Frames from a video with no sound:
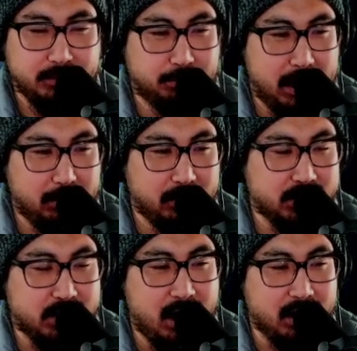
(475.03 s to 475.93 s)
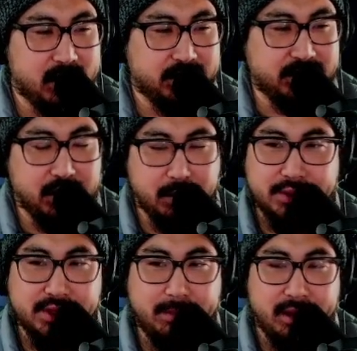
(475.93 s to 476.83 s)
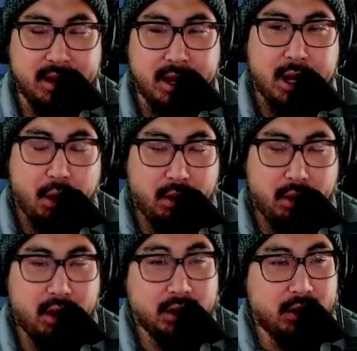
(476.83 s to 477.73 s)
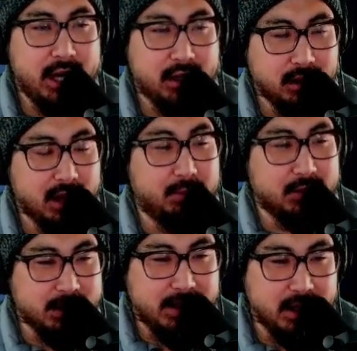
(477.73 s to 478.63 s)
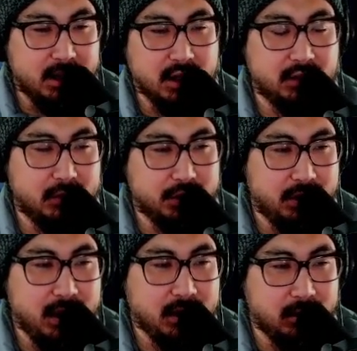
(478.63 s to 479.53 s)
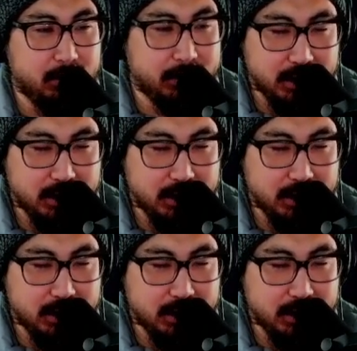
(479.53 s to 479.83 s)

bubbles or context notes or something, where under any clip or some kind of controversial thing, there'll be a